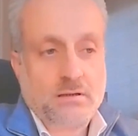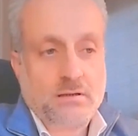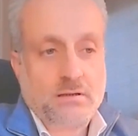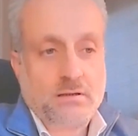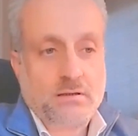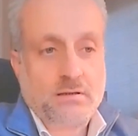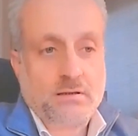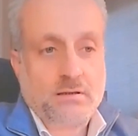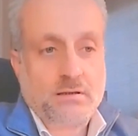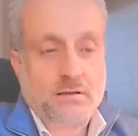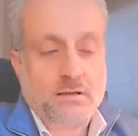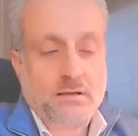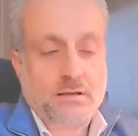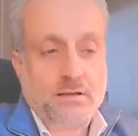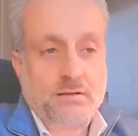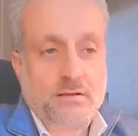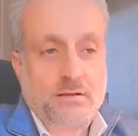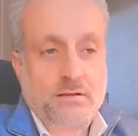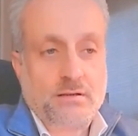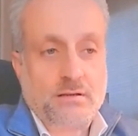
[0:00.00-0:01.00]

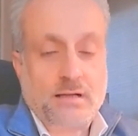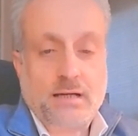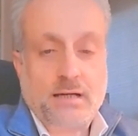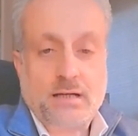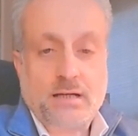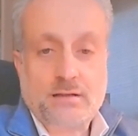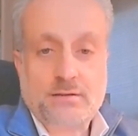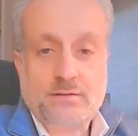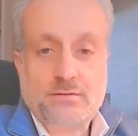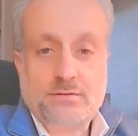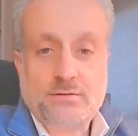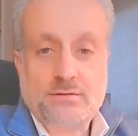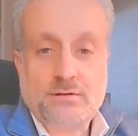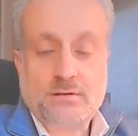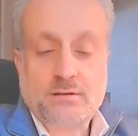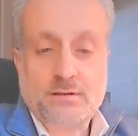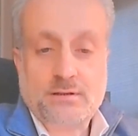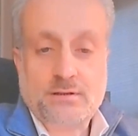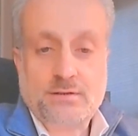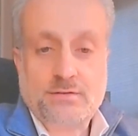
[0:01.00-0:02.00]
are added to the
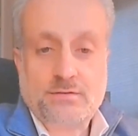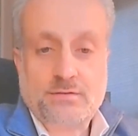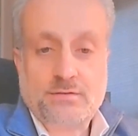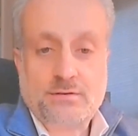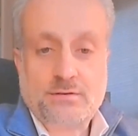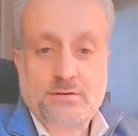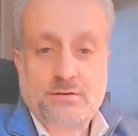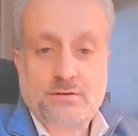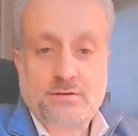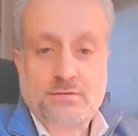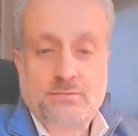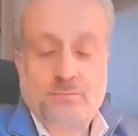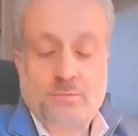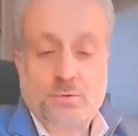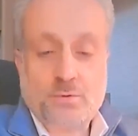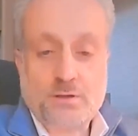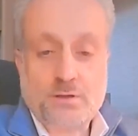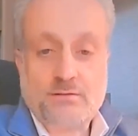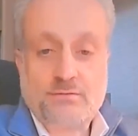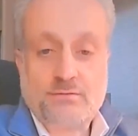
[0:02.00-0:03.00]
list of
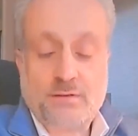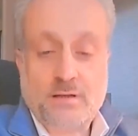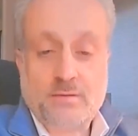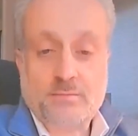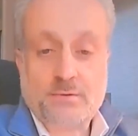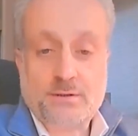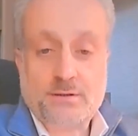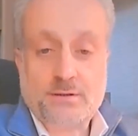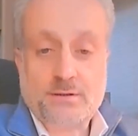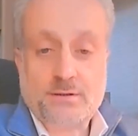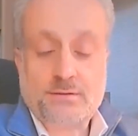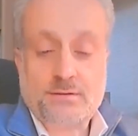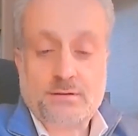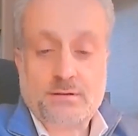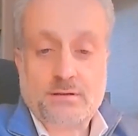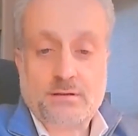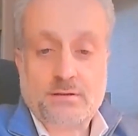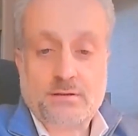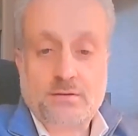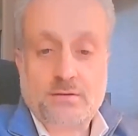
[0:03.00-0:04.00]
mourning families
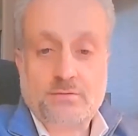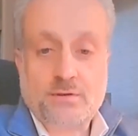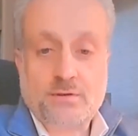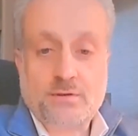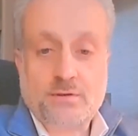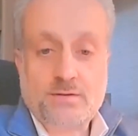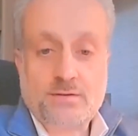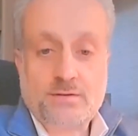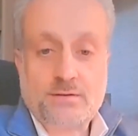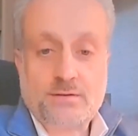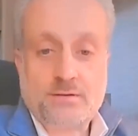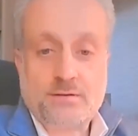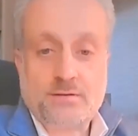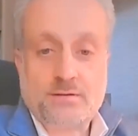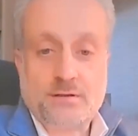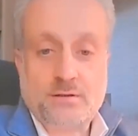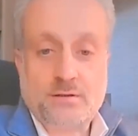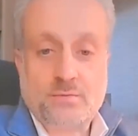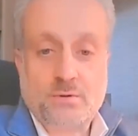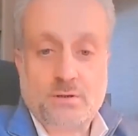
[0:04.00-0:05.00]
who've lost
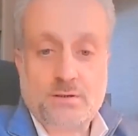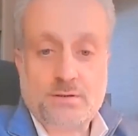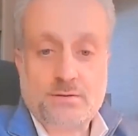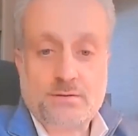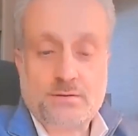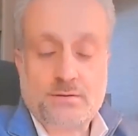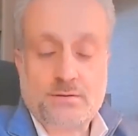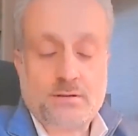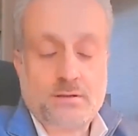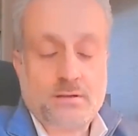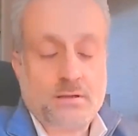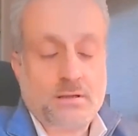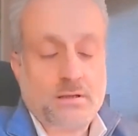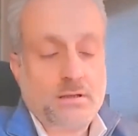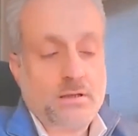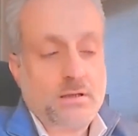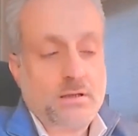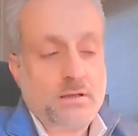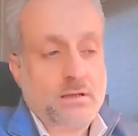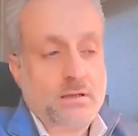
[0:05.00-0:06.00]
dear ones,
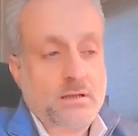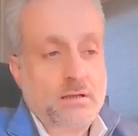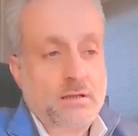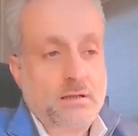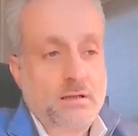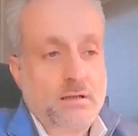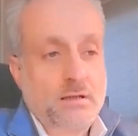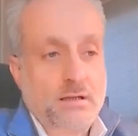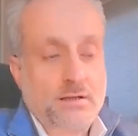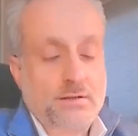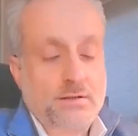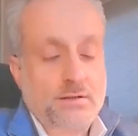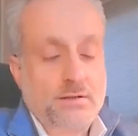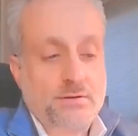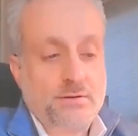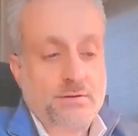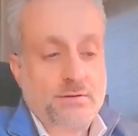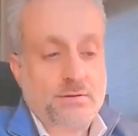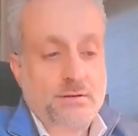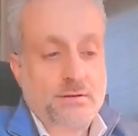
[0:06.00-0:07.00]

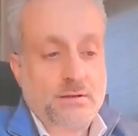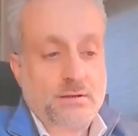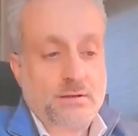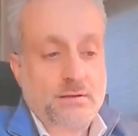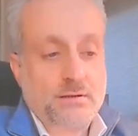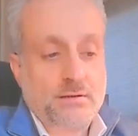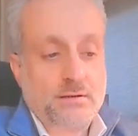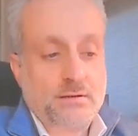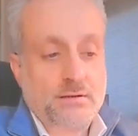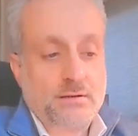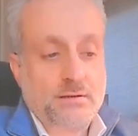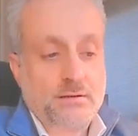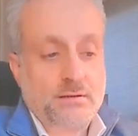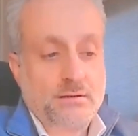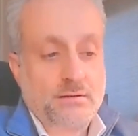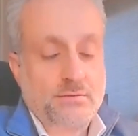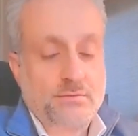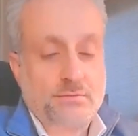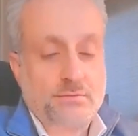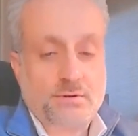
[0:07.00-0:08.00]
either in the
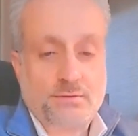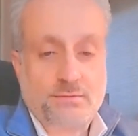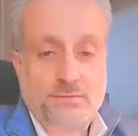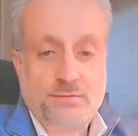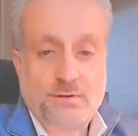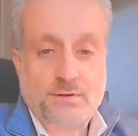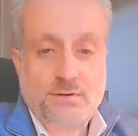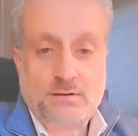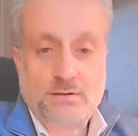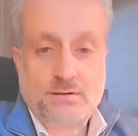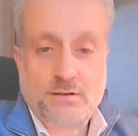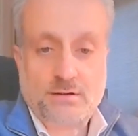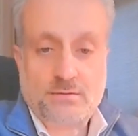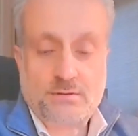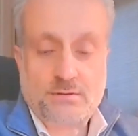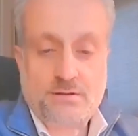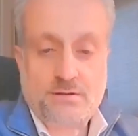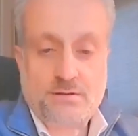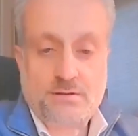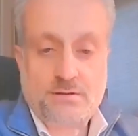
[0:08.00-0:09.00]
horrific
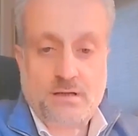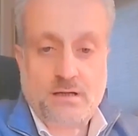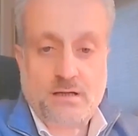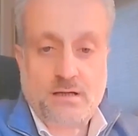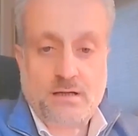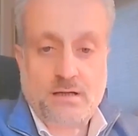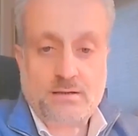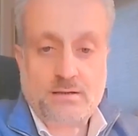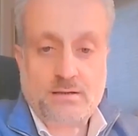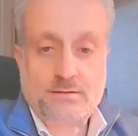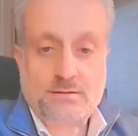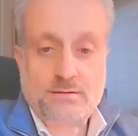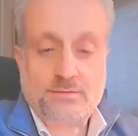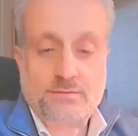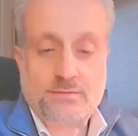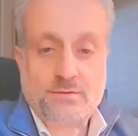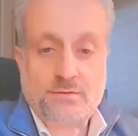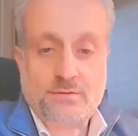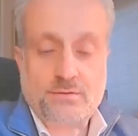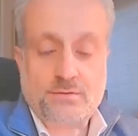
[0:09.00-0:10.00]
terrorist attacks of
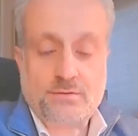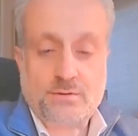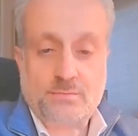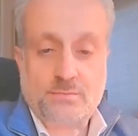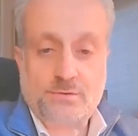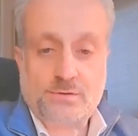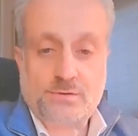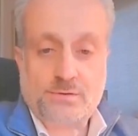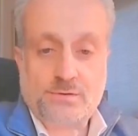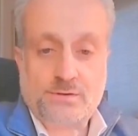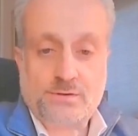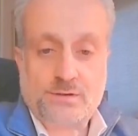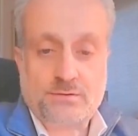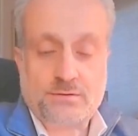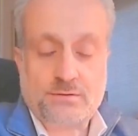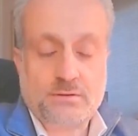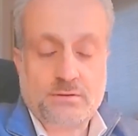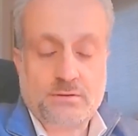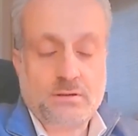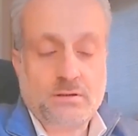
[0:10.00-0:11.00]
October
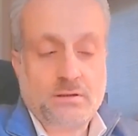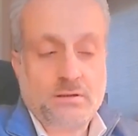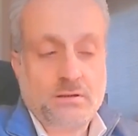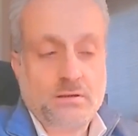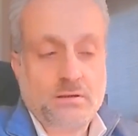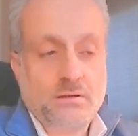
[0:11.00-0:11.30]
7,